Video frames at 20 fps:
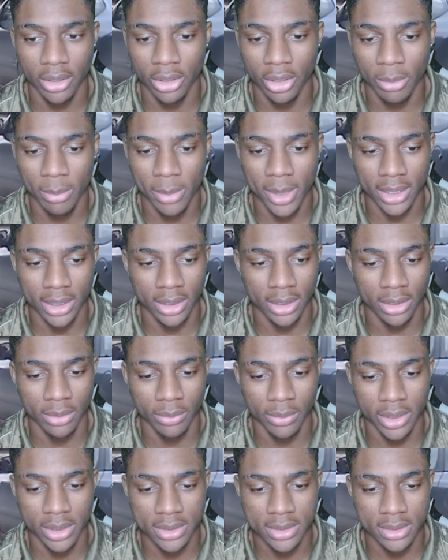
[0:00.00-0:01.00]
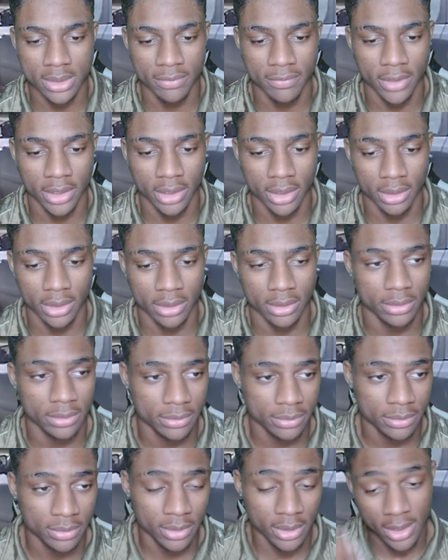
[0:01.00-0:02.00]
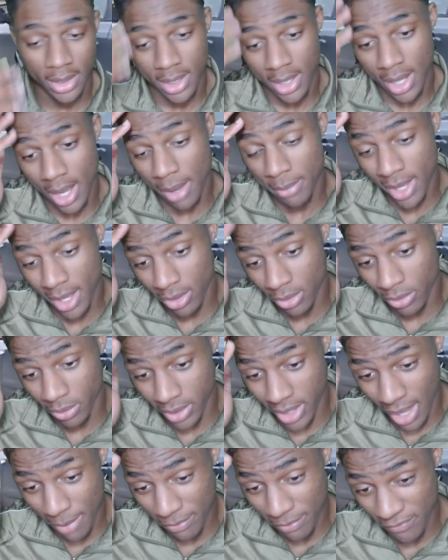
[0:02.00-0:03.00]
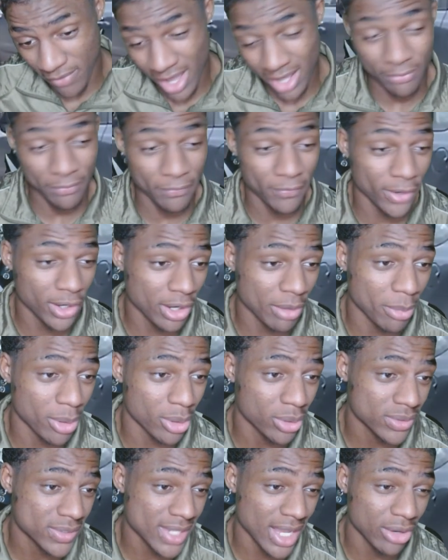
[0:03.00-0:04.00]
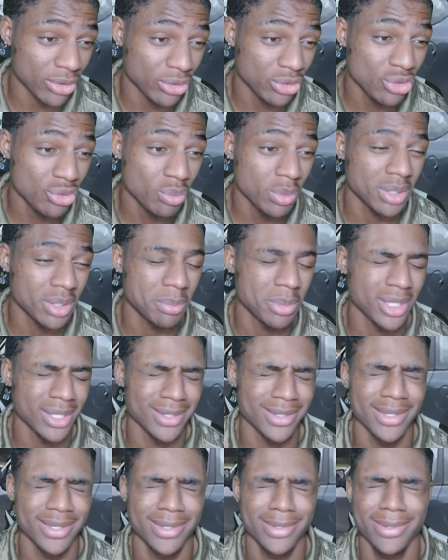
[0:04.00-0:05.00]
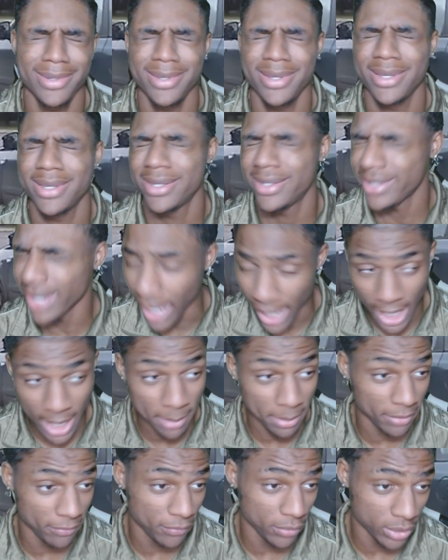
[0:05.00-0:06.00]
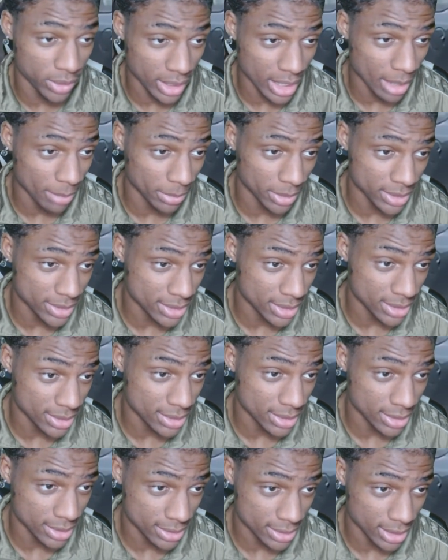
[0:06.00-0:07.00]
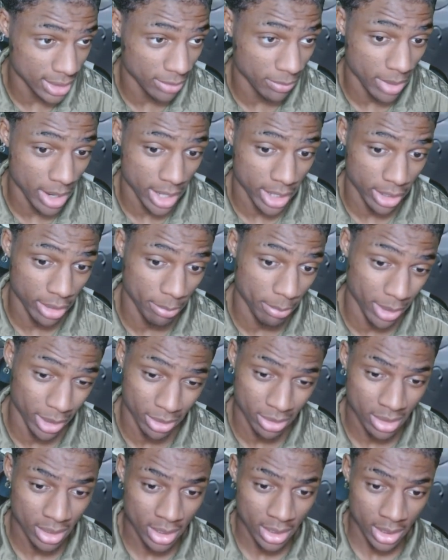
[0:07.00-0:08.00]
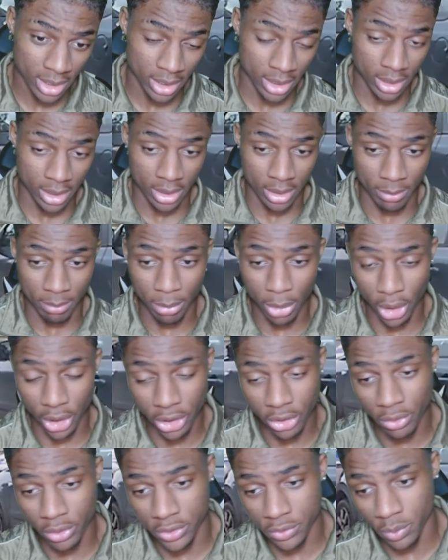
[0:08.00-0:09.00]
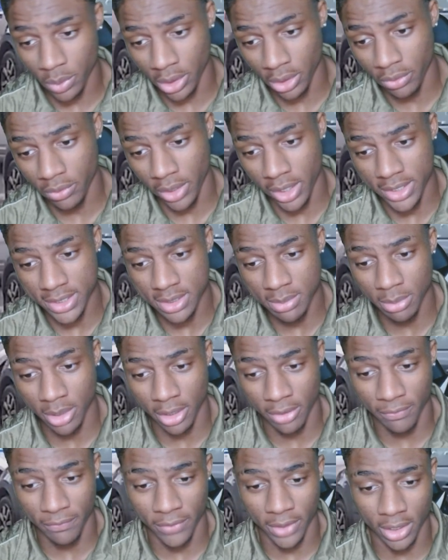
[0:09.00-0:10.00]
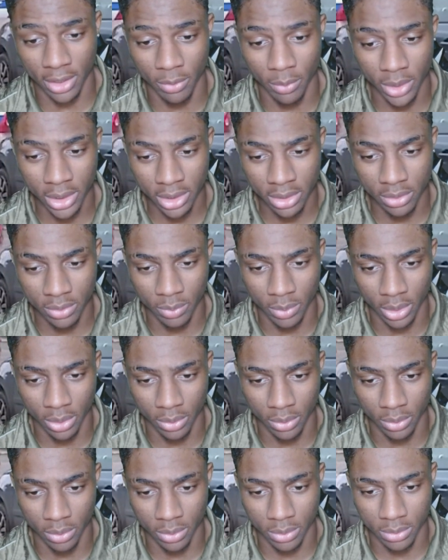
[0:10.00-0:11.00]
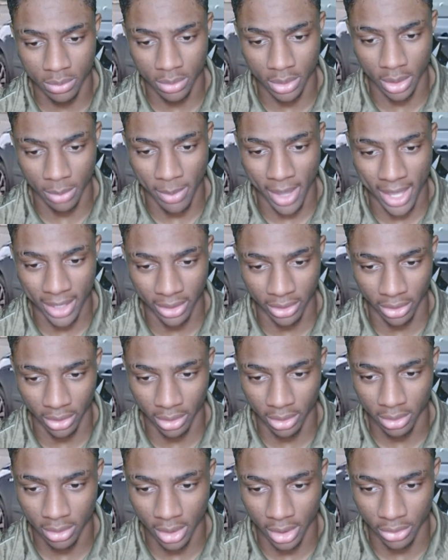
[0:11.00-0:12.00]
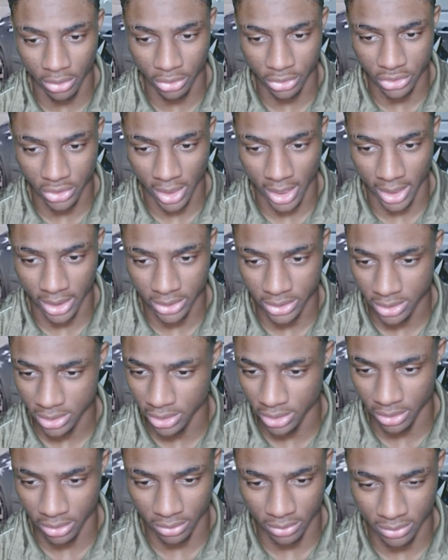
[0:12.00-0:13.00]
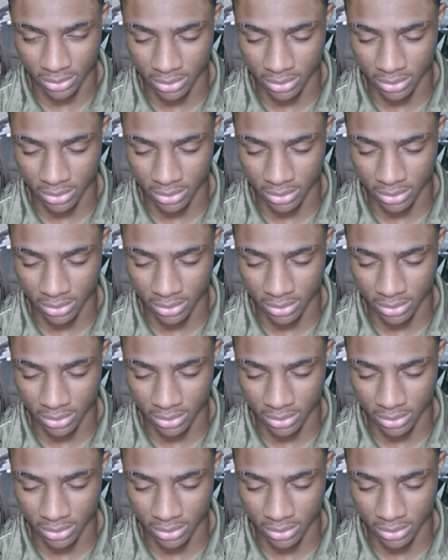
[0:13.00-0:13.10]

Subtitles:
nobody anyway, so fuck it. I'm not gonna cap. If I had a fucking motorcycle, you would be damned if you think I'm listening to this thing right here, bro. Boy, you is one crazy motherfucker. What are you? Whoa. Up, out of there. Oh, you're trash. You're